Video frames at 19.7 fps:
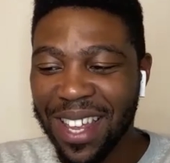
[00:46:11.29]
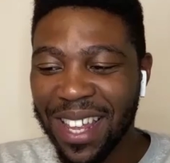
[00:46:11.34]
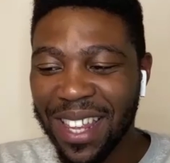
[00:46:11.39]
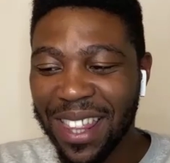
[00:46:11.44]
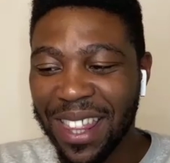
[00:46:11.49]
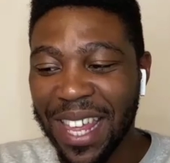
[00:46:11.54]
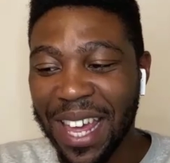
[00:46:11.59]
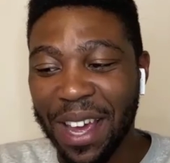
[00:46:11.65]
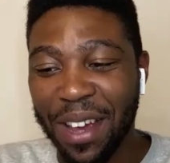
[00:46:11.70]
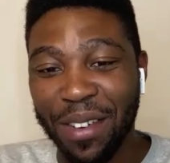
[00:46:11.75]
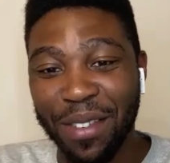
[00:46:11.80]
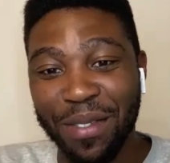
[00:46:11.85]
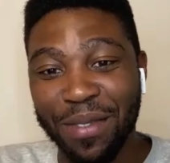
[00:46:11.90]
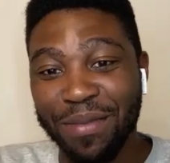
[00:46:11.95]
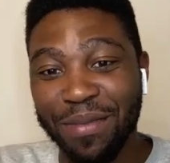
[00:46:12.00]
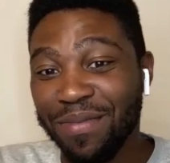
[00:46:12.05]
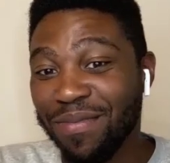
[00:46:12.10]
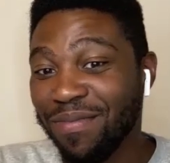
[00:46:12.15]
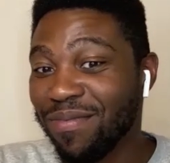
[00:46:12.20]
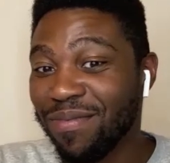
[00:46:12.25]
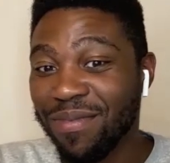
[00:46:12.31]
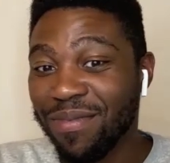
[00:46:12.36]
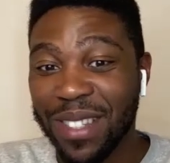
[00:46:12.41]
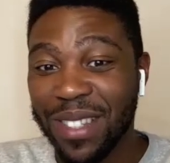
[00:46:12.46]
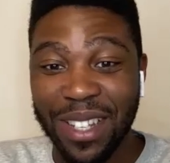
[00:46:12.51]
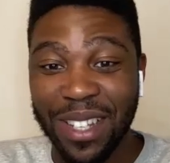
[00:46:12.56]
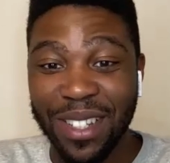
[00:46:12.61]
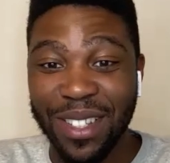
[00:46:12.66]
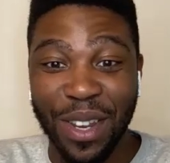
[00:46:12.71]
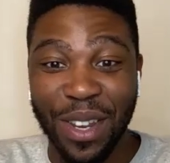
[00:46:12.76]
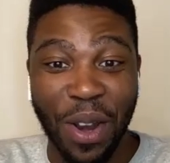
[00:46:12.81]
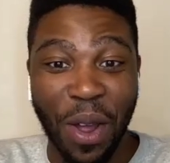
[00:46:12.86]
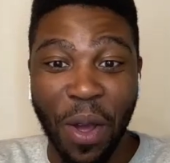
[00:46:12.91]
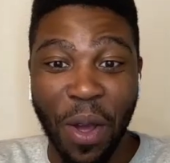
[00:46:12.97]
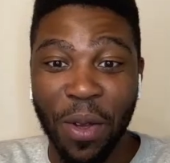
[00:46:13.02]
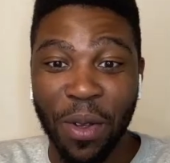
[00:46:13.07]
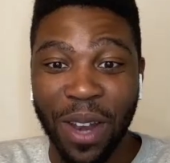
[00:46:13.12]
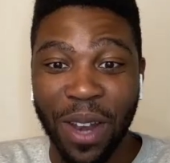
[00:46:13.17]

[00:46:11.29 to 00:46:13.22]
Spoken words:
thing to know.